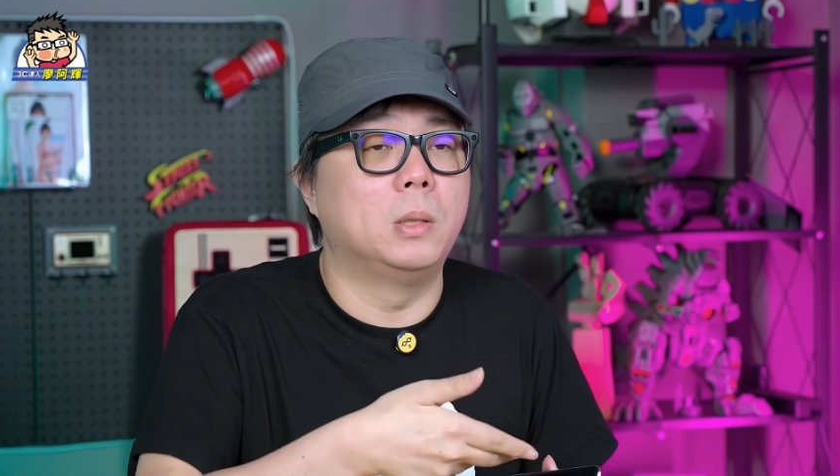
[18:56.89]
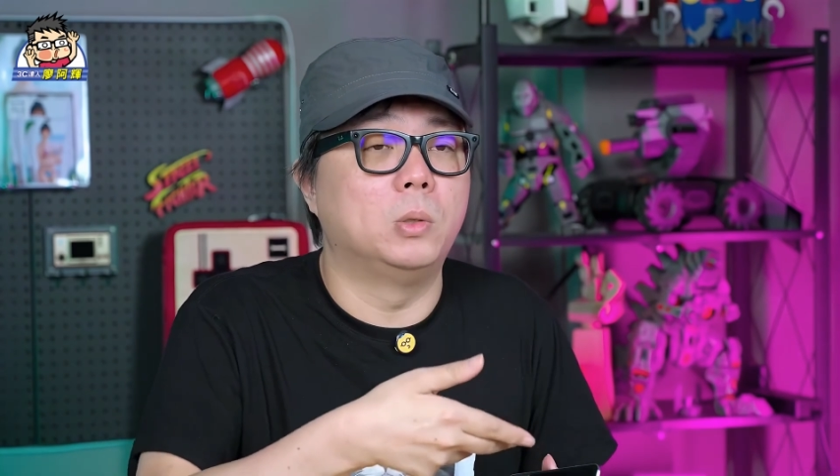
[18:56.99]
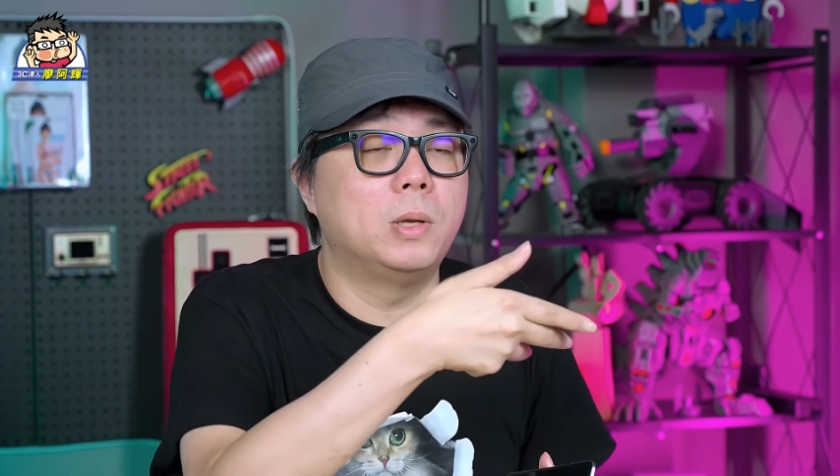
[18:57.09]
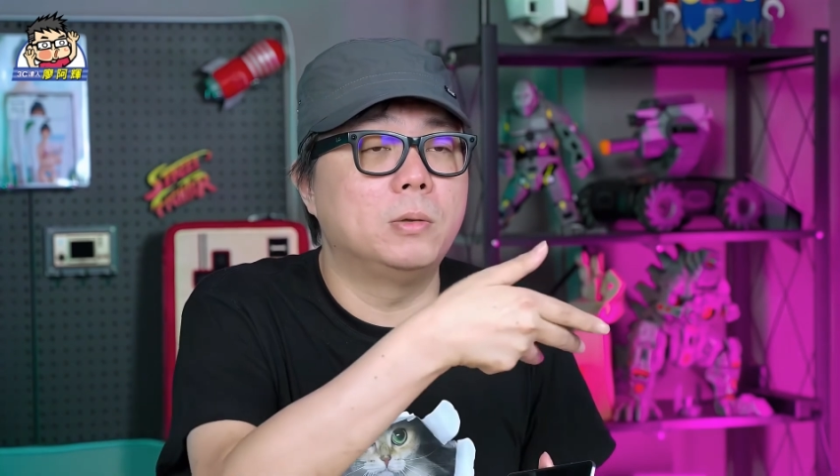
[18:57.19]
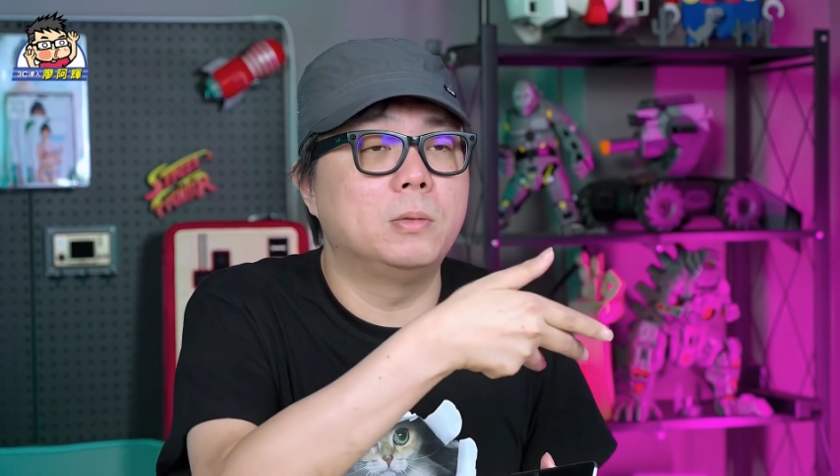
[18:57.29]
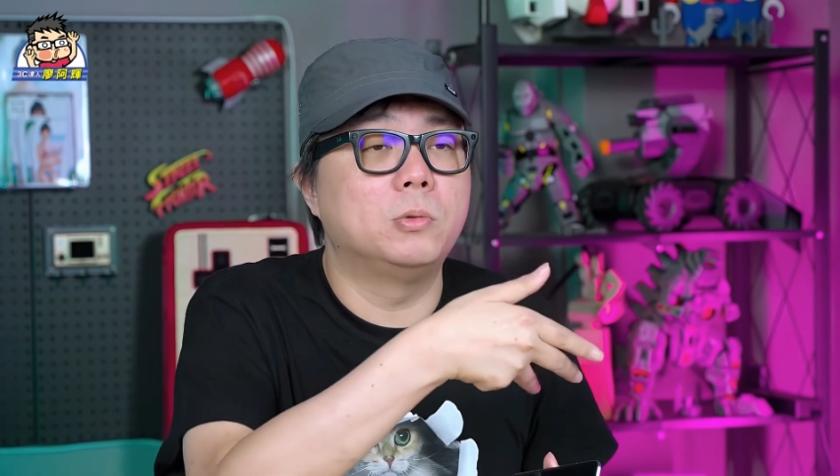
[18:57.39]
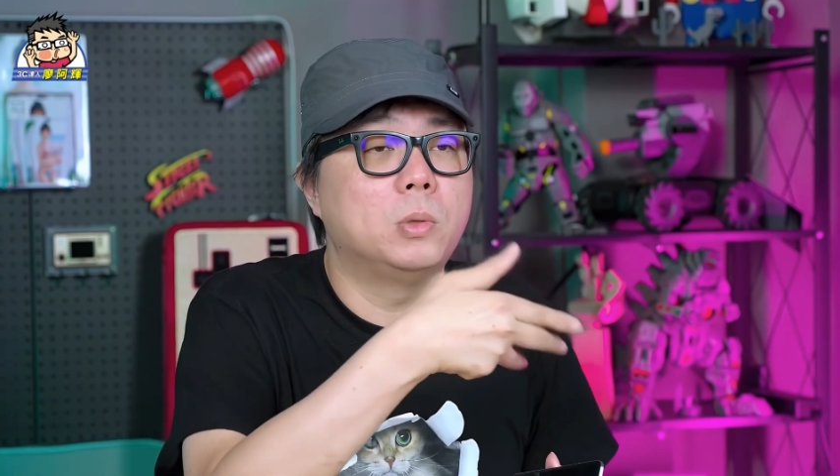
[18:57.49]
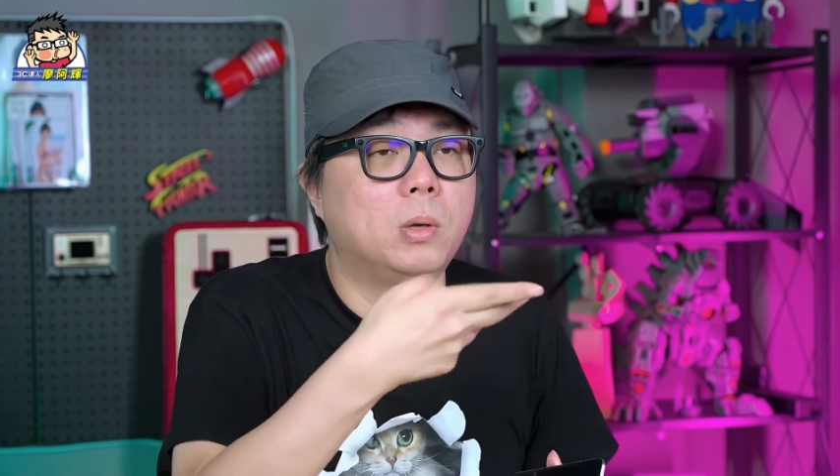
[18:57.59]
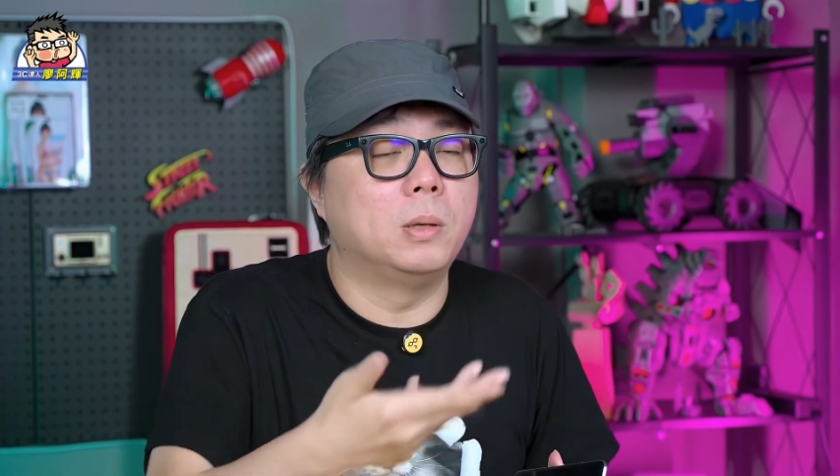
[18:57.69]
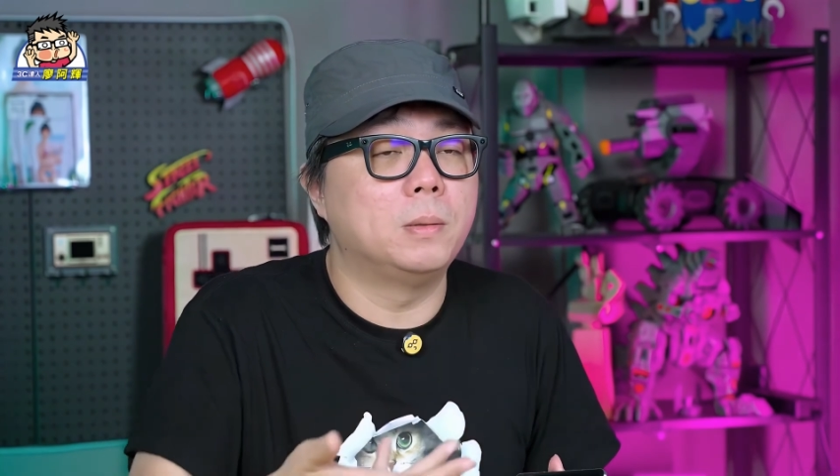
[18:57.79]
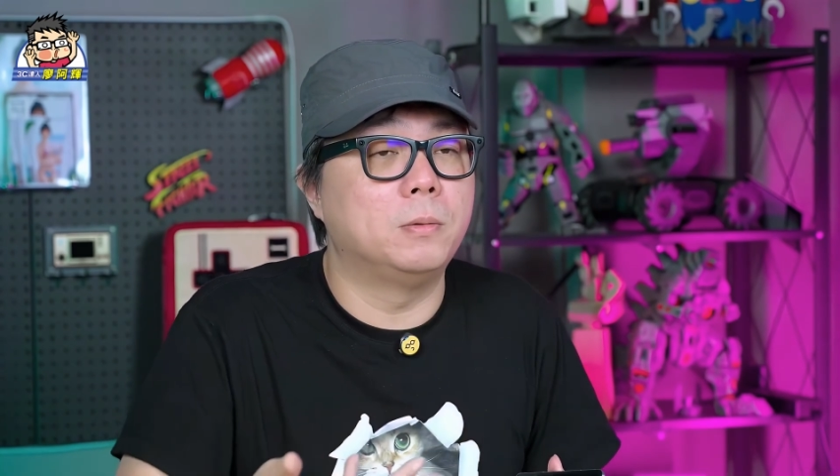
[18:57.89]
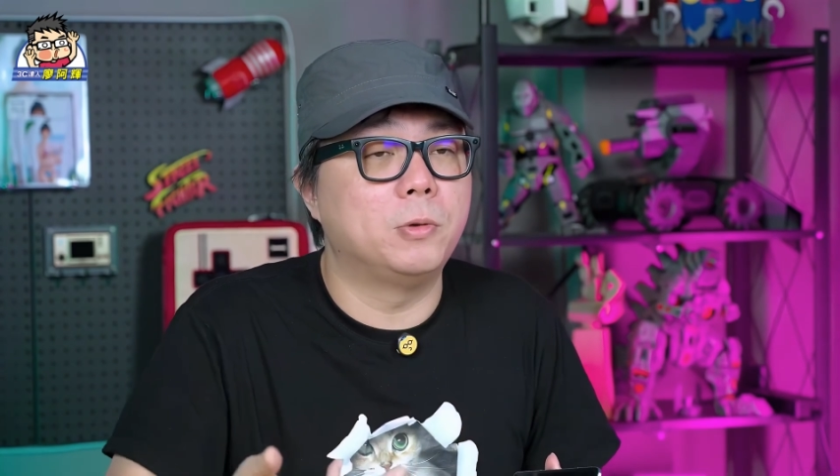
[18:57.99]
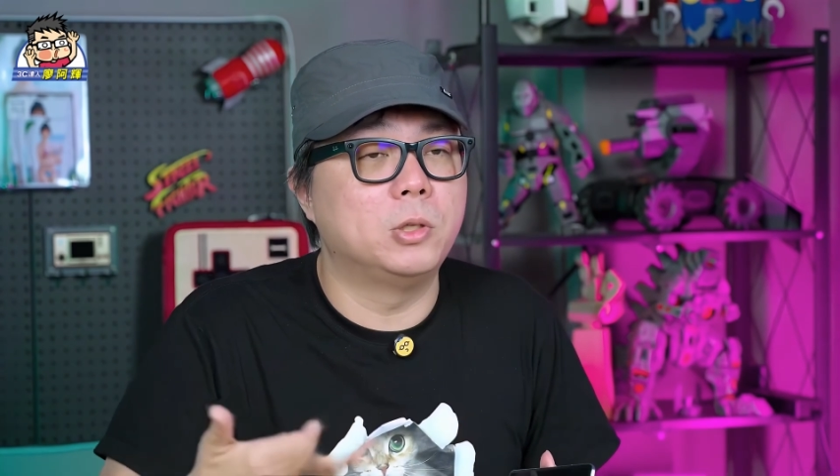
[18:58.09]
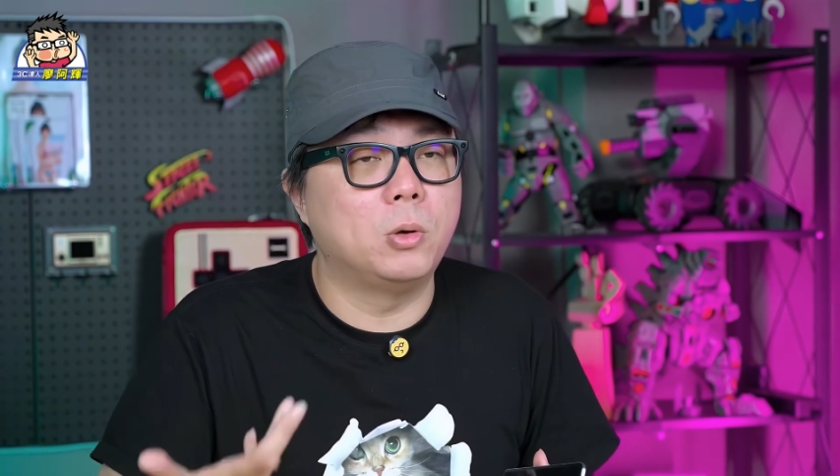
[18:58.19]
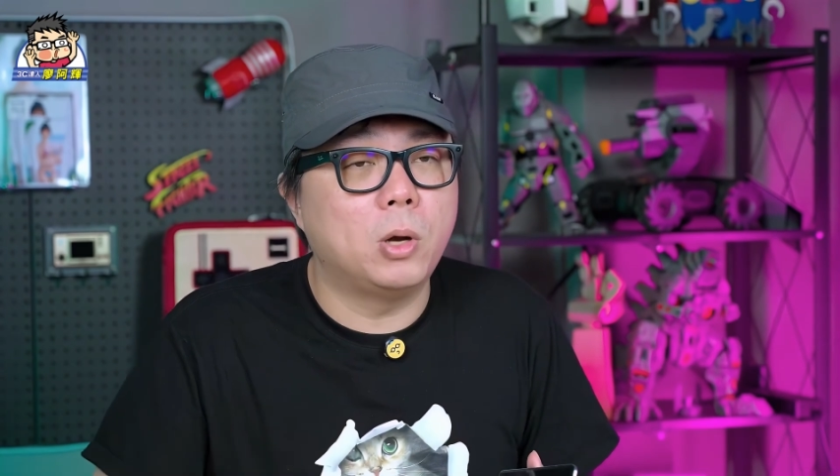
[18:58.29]
or even for
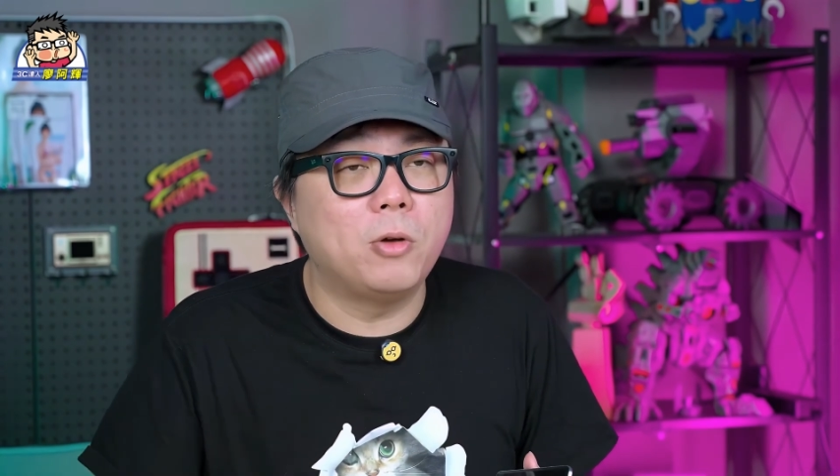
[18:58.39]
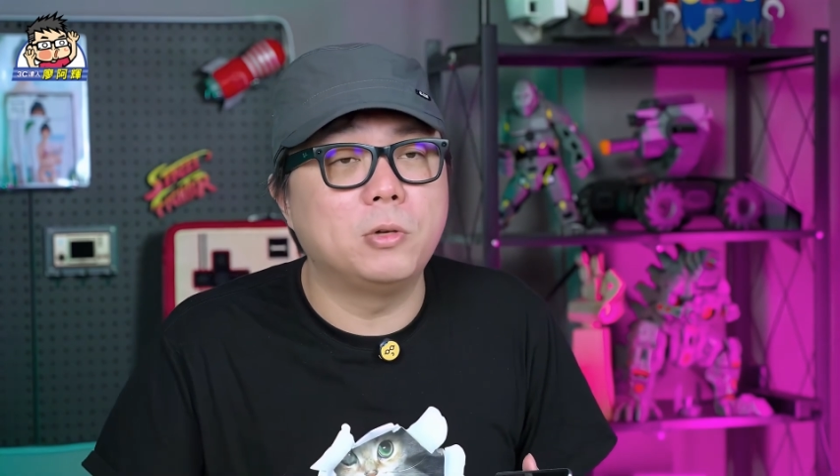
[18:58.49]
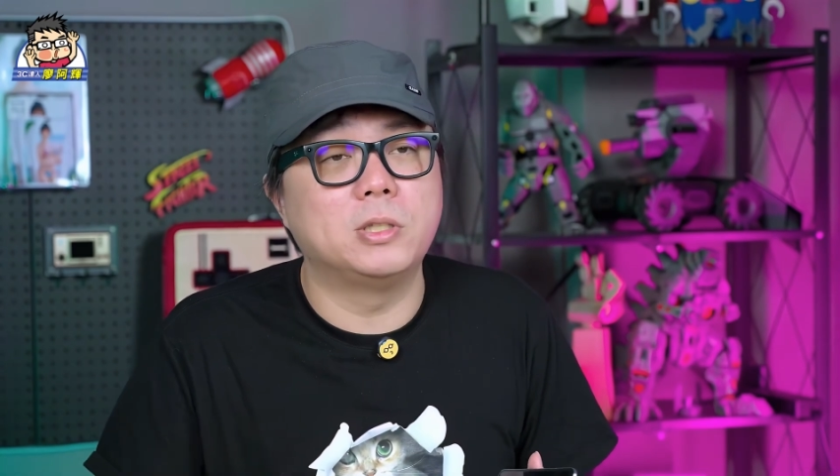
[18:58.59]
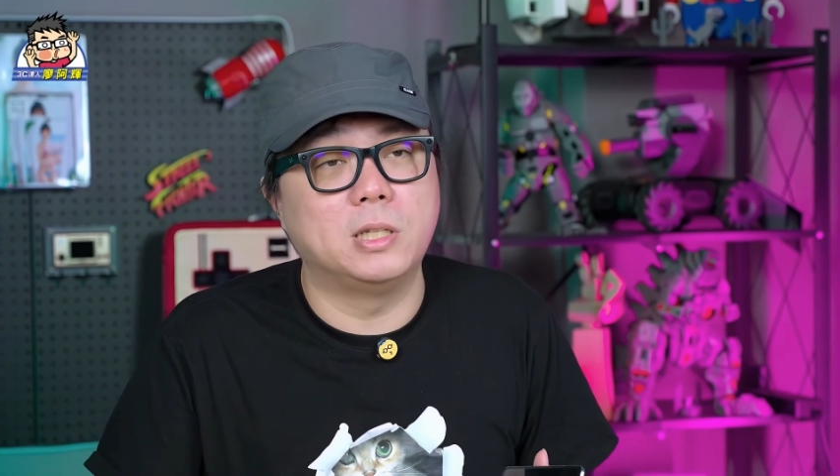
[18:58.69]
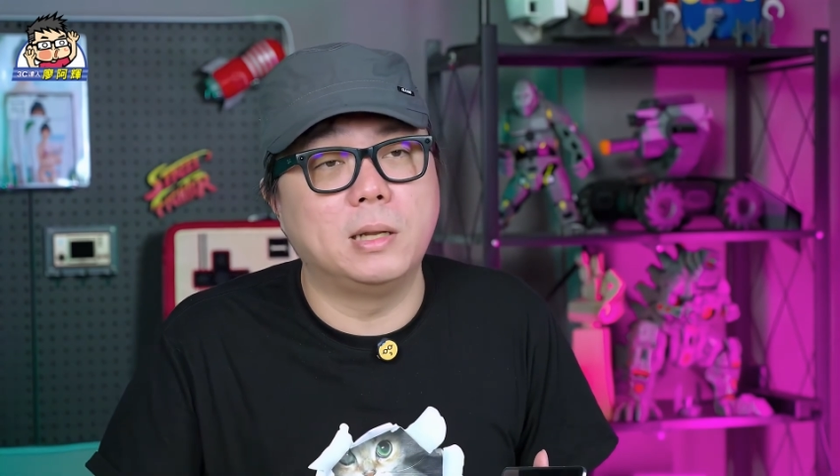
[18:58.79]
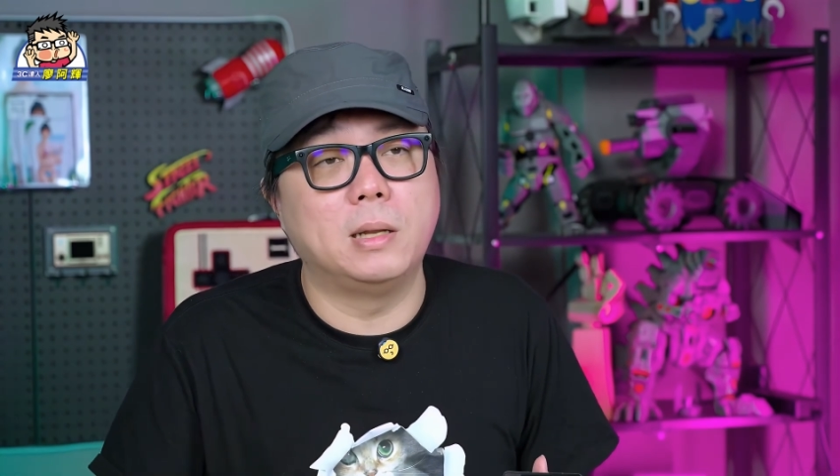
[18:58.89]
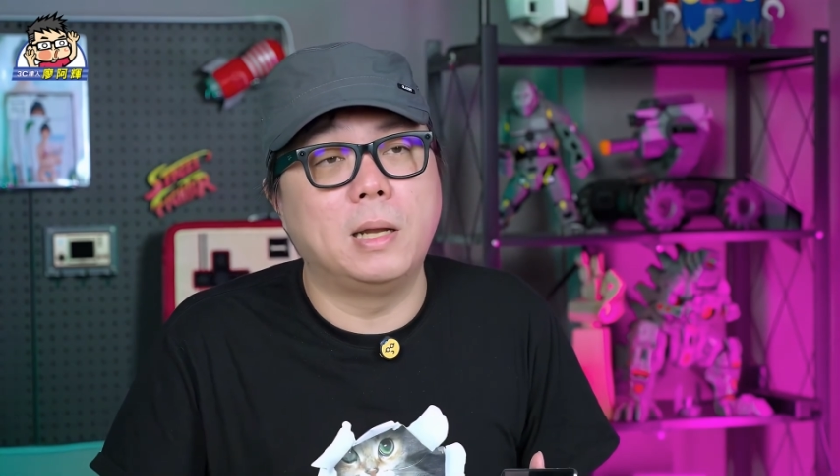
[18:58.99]
video conferencing,